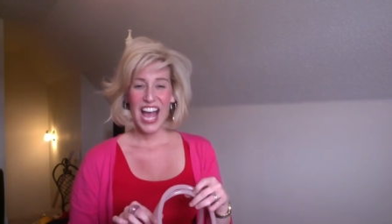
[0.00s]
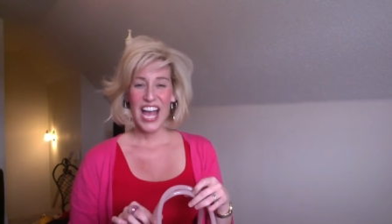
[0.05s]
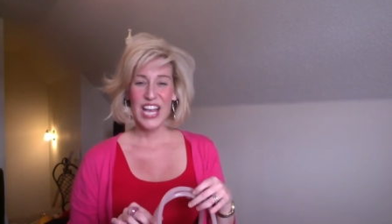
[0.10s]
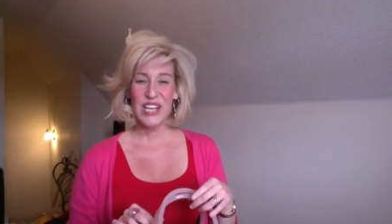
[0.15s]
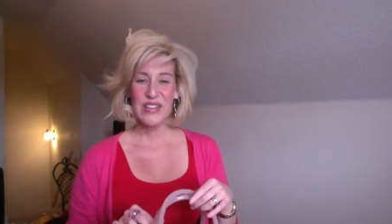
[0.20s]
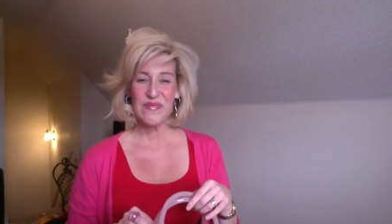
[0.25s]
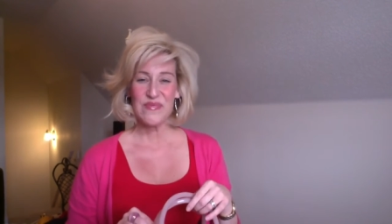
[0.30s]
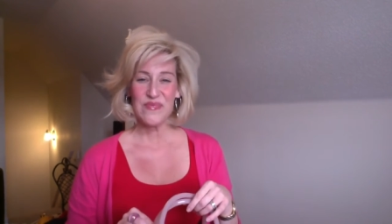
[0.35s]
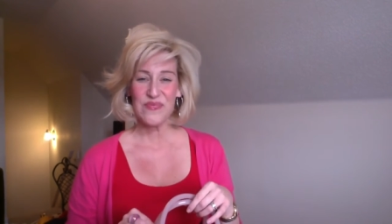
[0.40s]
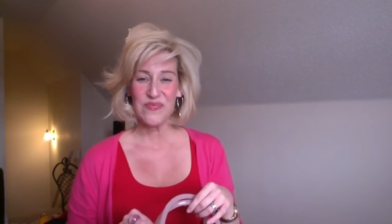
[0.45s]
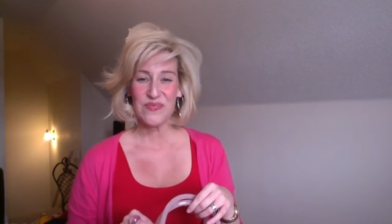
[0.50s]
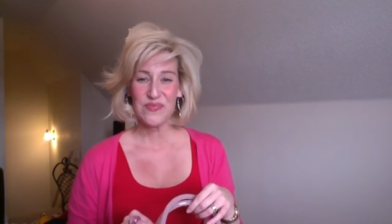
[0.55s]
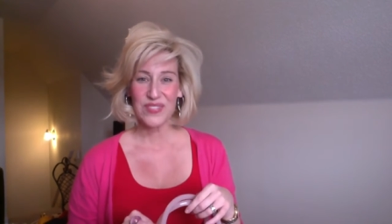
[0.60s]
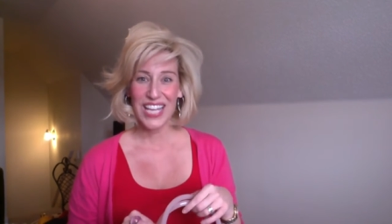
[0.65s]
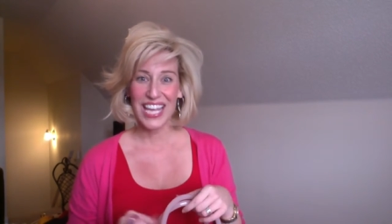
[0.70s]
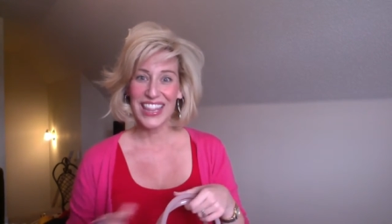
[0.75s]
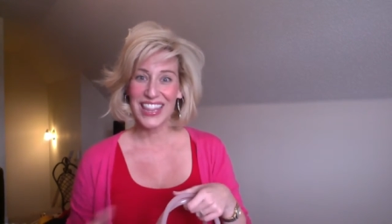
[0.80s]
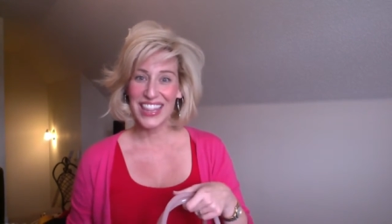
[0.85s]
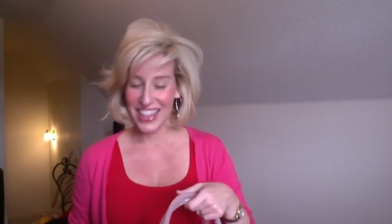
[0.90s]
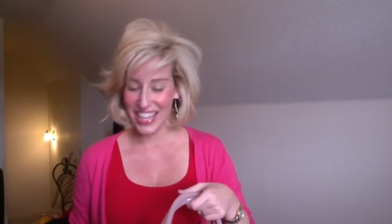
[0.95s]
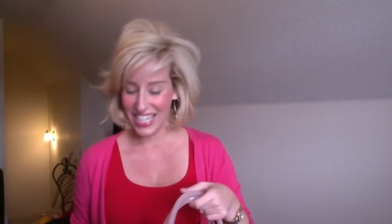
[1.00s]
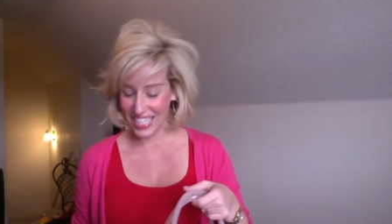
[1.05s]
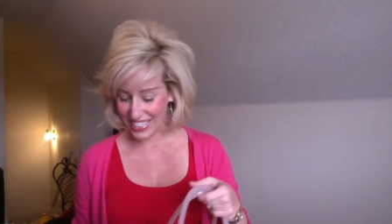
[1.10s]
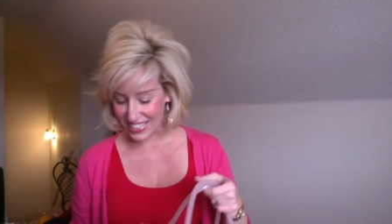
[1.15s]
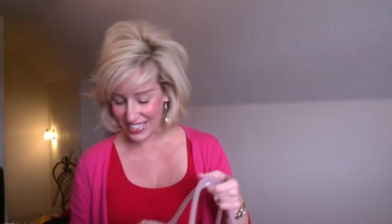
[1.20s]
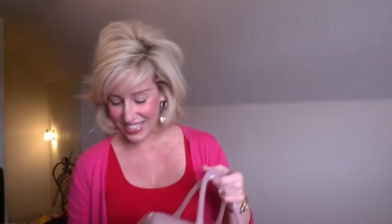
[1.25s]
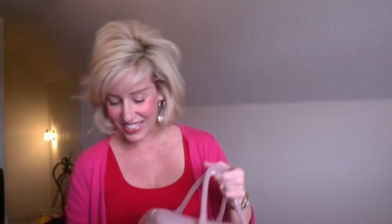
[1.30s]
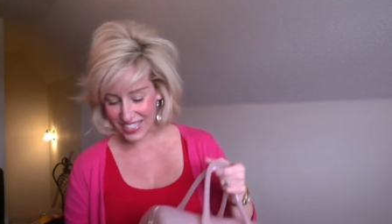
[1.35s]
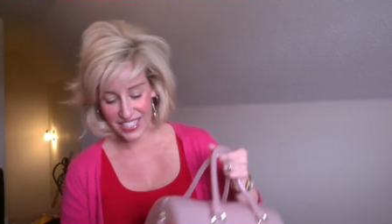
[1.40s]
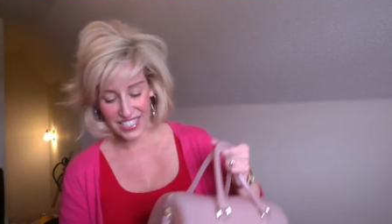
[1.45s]
um,
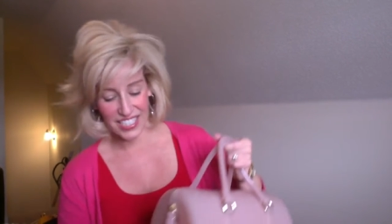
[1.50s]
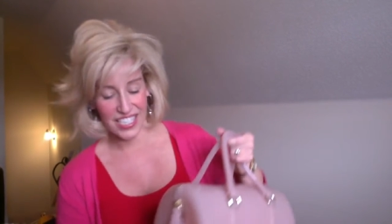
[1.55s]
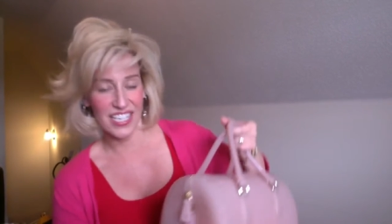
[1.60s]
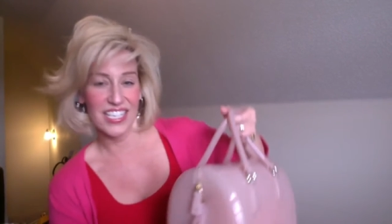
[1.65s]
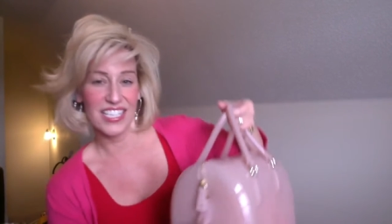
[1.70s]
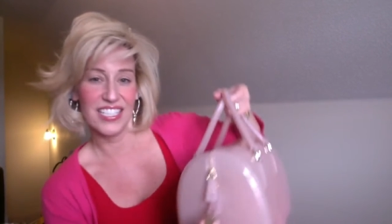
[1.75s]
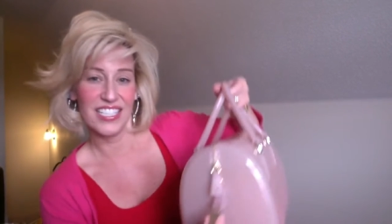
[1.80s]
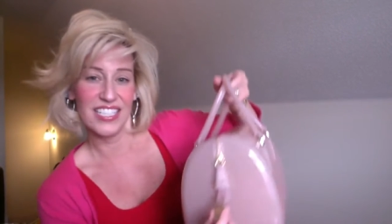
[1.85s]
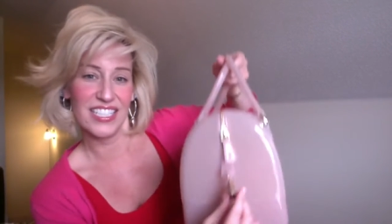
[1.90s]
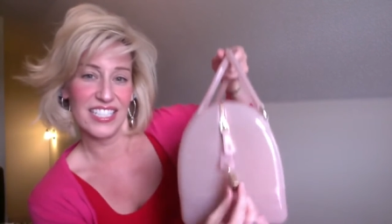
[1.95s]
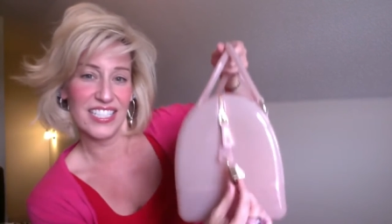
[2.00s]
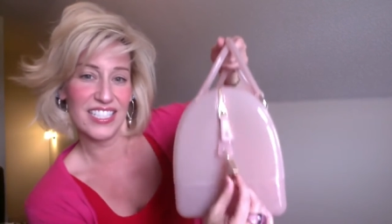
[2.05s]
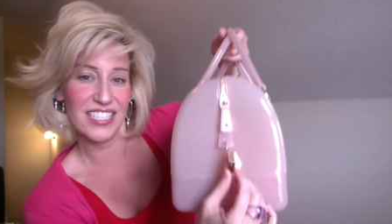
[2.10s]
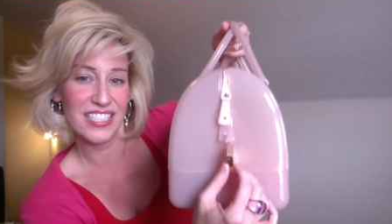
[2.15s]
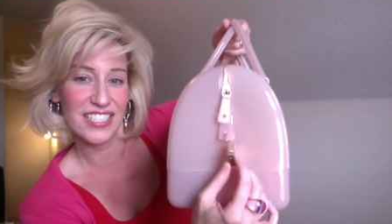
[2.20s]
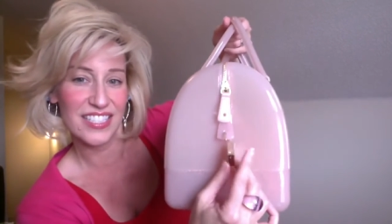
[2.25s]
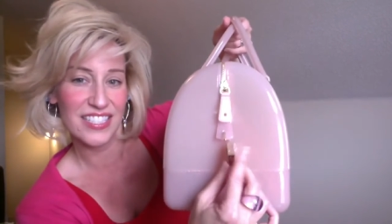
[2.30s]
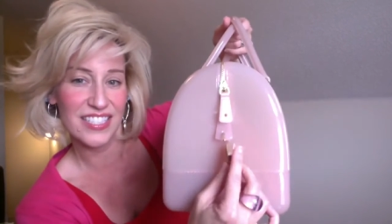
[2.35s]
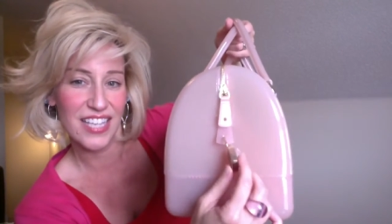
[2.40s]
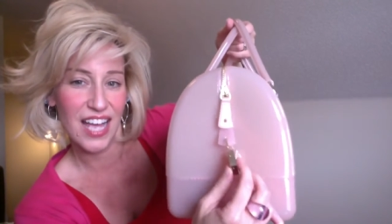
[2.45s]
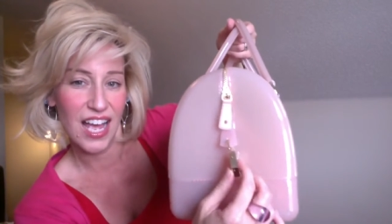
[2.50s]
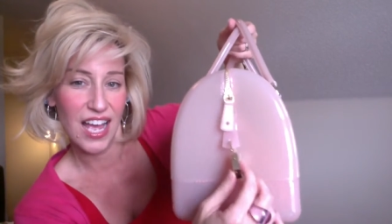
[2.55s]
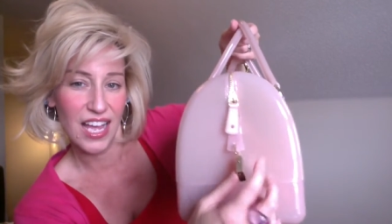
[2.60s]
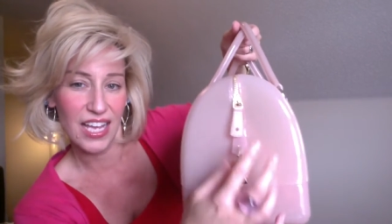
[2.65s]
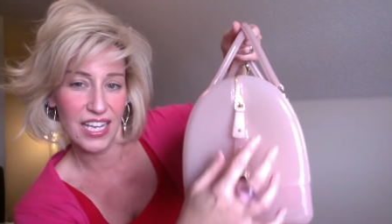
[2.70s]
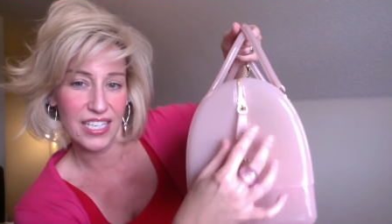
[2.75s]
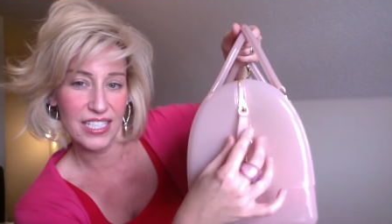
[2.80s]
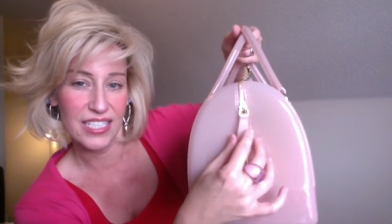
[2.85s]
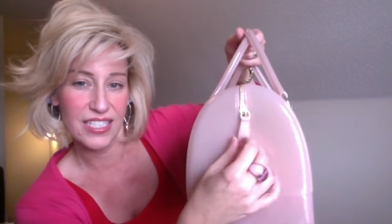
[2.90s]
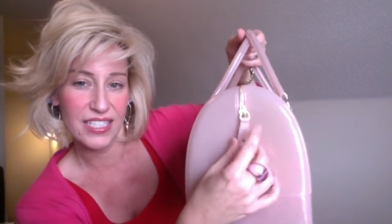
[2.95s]
this
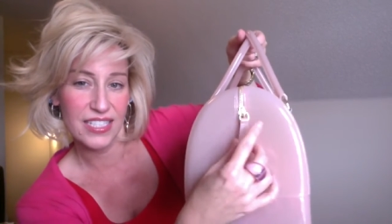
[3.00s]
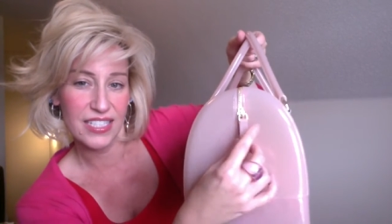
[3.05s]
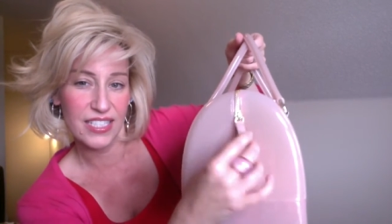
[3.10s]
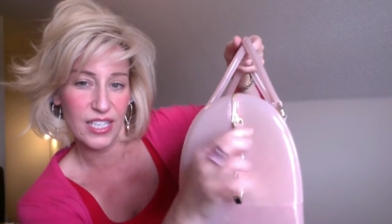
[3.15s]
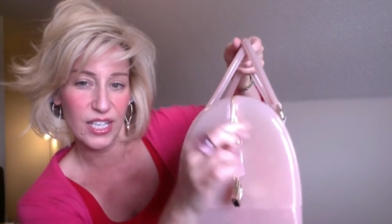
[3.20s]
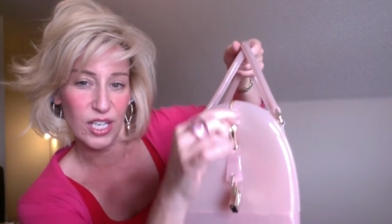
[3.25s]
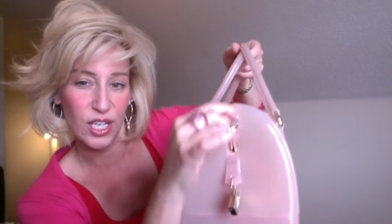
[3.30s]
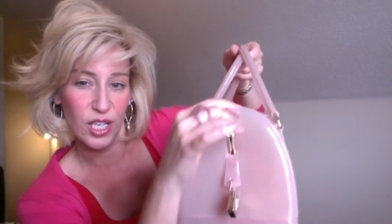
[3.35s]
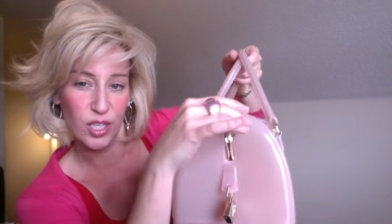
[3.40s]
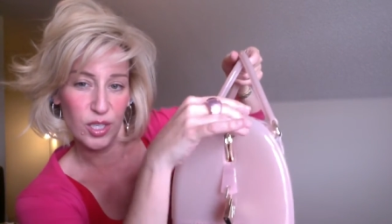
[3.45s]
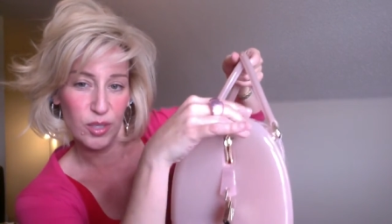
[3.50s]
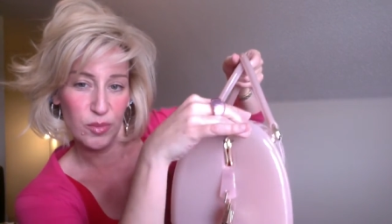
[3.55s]
side zip,